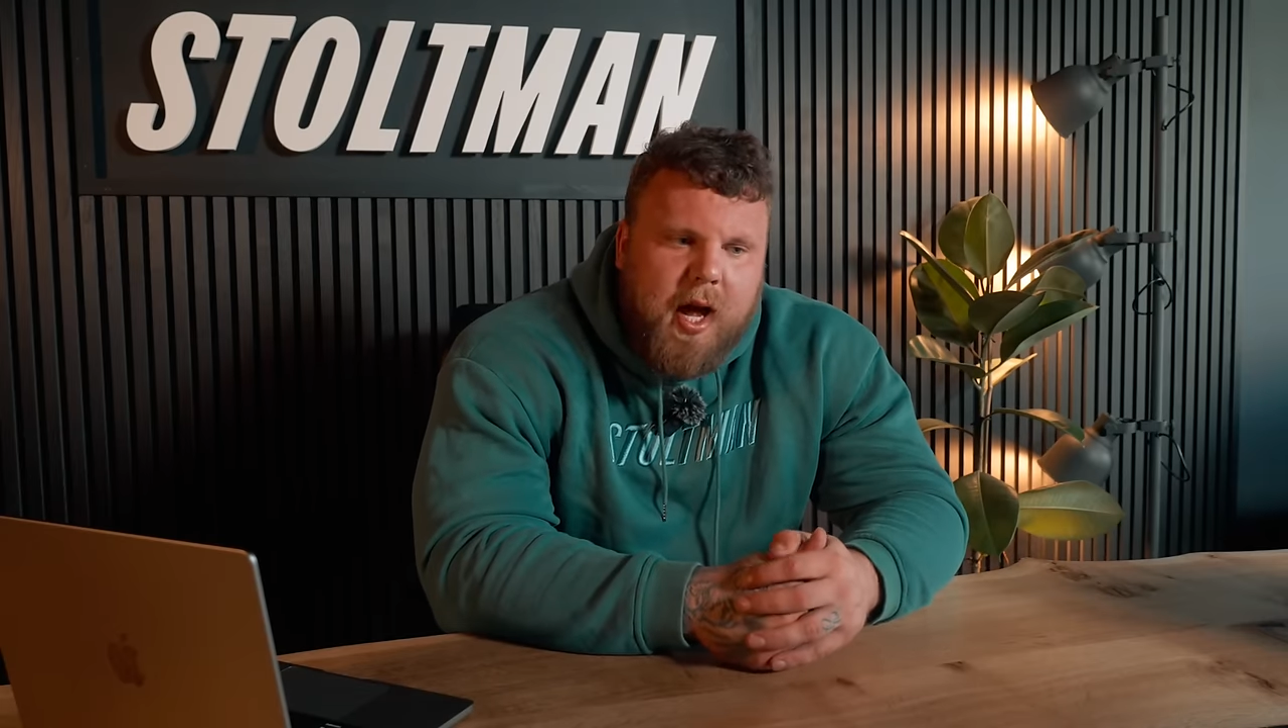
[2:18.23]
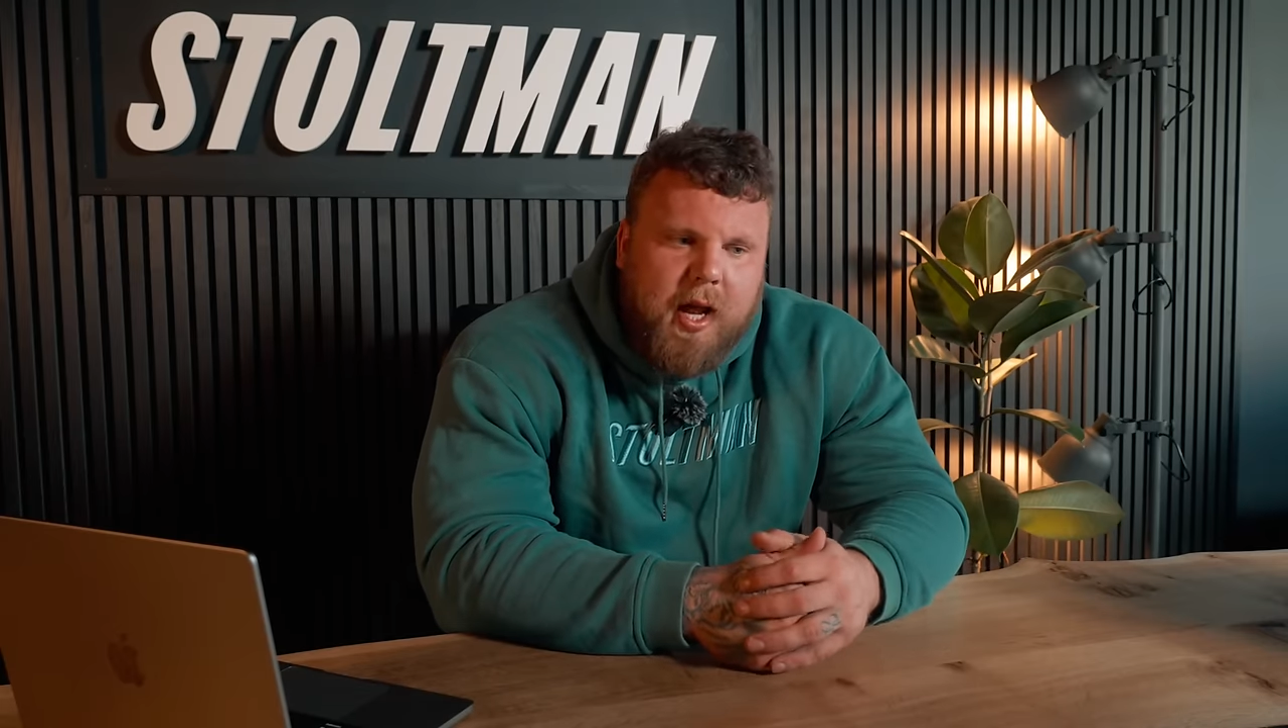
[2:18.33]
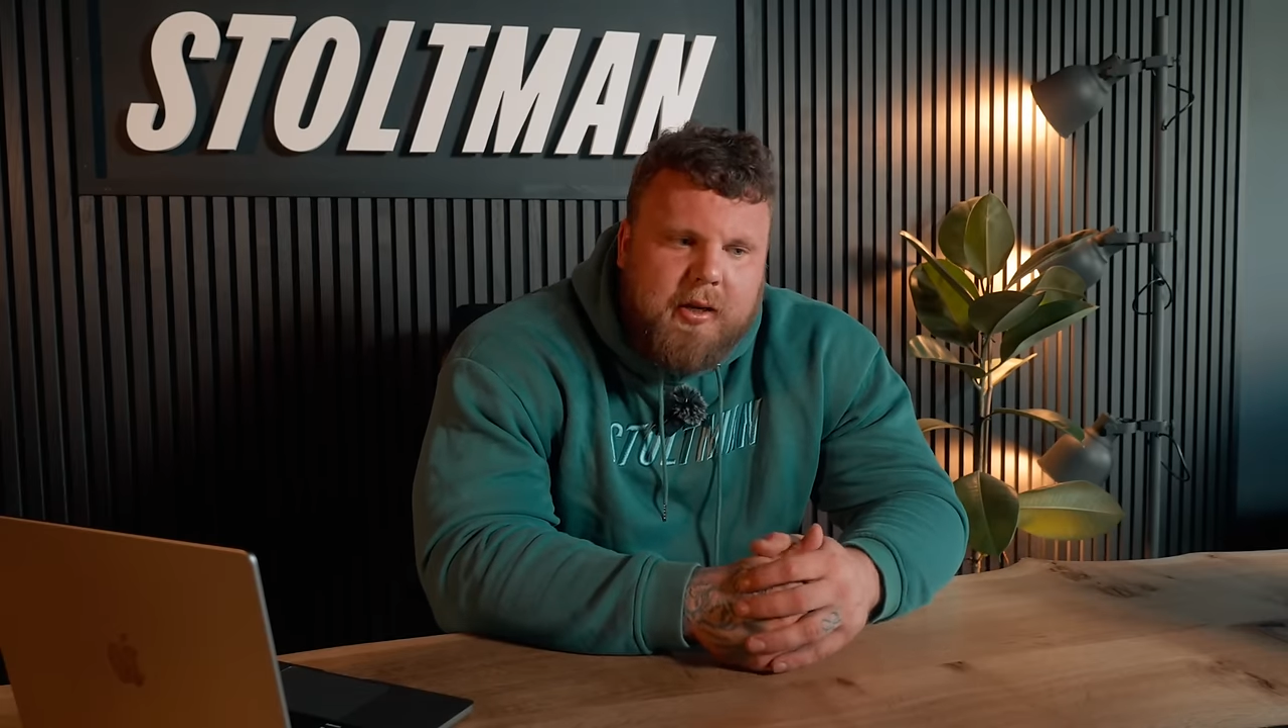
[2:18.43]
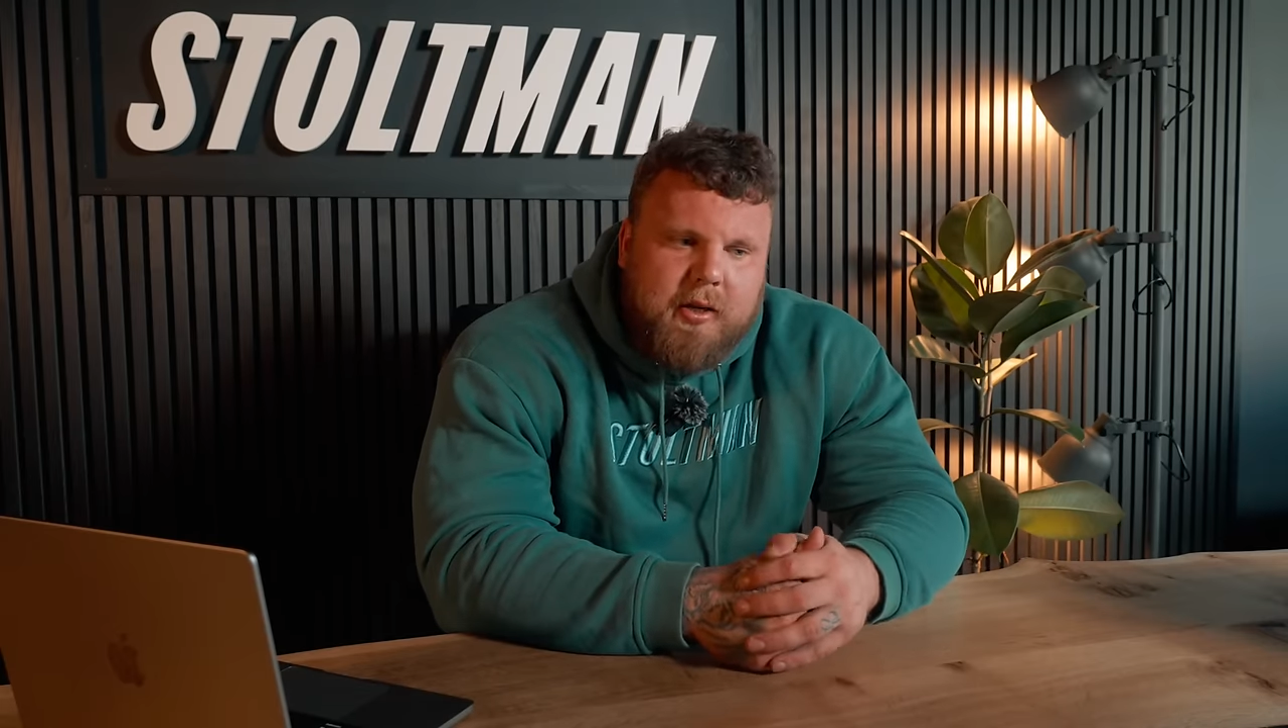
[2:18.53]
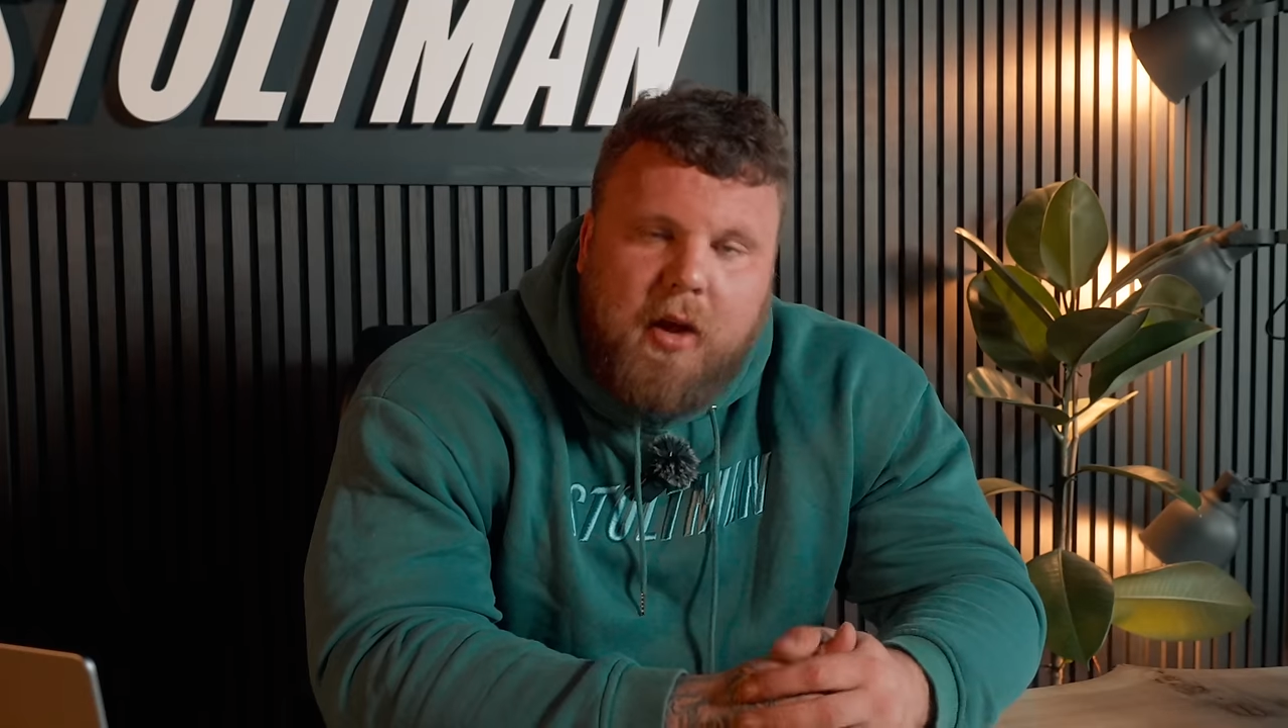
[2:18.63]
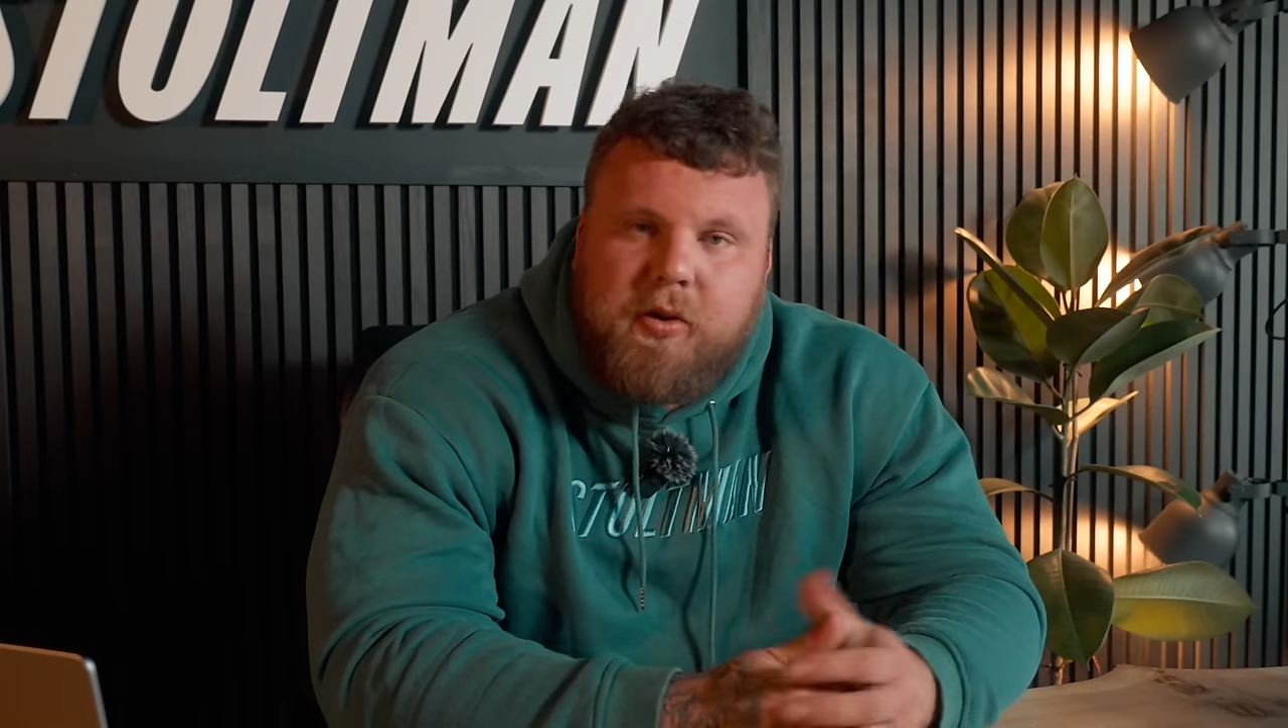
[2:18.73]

and it